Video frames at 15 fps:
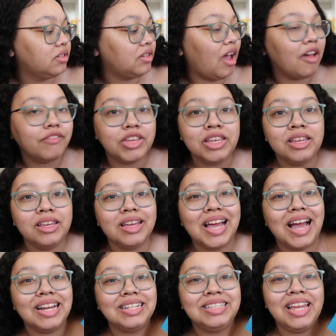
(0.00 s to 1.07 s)
Davi,
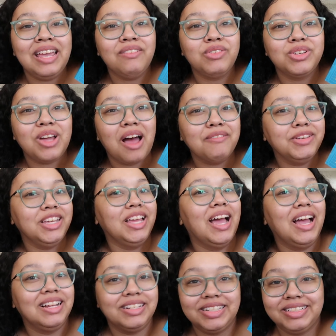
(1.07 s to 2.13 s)
Dave or Davi,
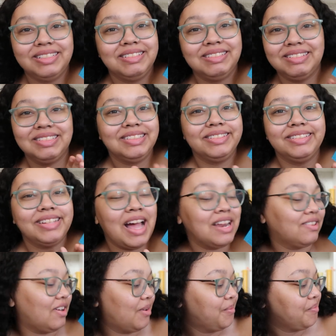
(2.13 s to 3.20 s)
I, I
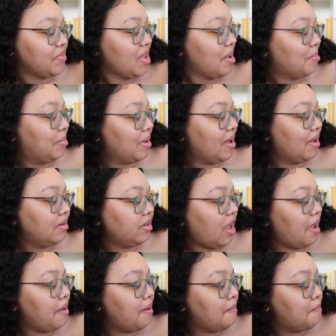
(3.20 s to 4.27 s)
don't know. But
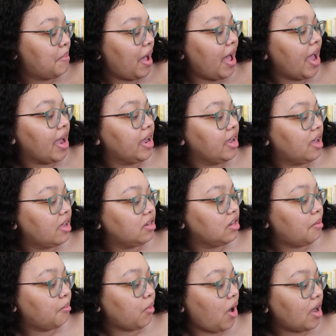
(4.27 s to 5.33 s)
my, by
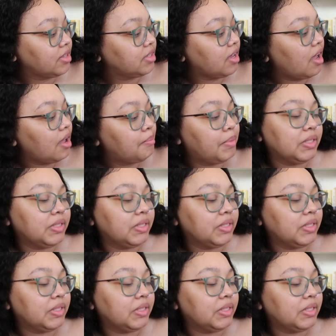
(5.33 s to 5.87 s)
Namrata